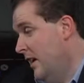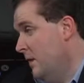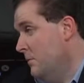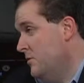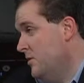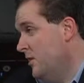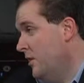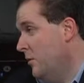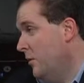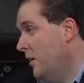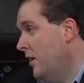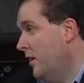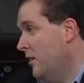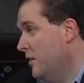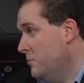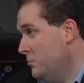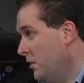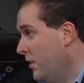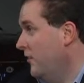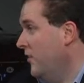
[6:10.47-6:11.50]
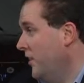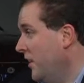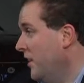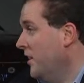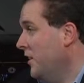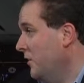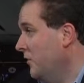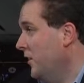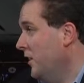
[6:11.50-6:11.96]
I'm seeing right now, he's probably
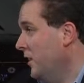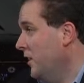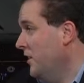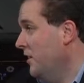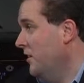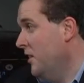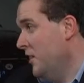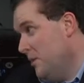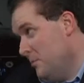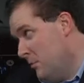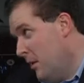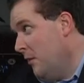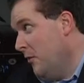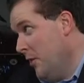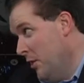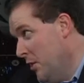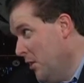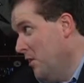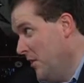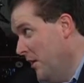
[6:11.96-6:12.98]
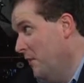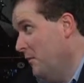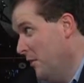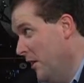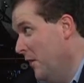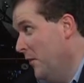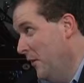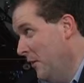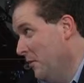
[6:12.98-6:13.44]
not going to make it, and it's probably a good thing
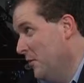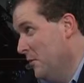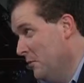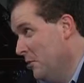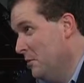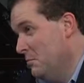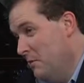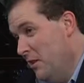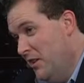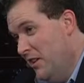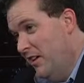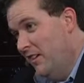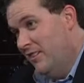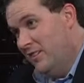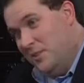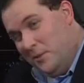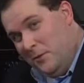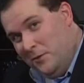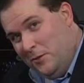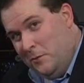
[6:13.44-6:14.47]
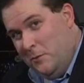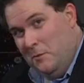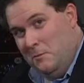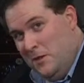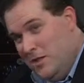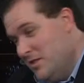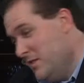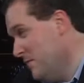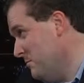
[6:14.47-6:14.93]
for Alabama if the truth being known from
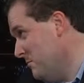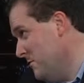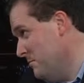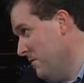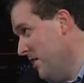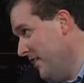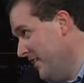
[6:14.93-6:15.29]
a business perspective.